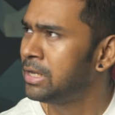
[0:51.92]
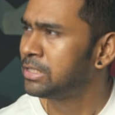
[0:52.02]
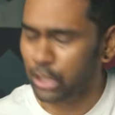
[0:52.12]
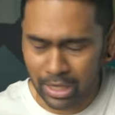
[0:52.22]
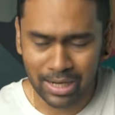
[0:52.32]

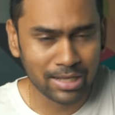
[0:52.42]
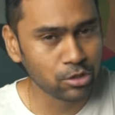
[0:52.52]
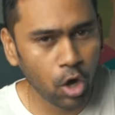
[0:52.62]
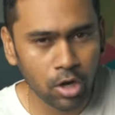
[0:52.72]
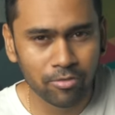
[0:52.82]
channel has
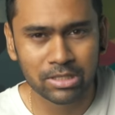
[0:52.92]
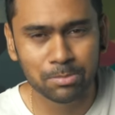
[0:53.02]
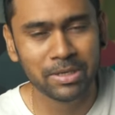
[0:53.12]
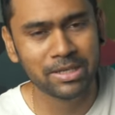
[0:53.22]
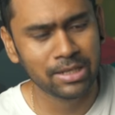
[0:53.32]
always
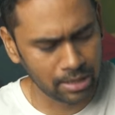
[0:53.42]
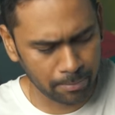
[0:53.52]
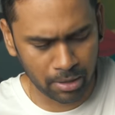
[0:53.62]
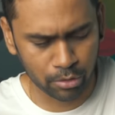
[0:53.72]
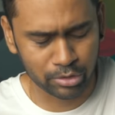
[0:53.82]
been
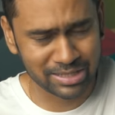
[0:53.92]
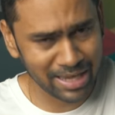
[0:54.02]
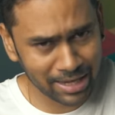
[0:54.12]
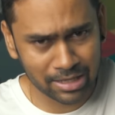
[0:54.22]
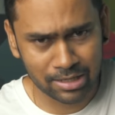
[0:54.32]
about
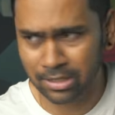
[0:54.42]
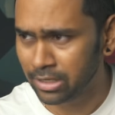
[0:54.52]
tech,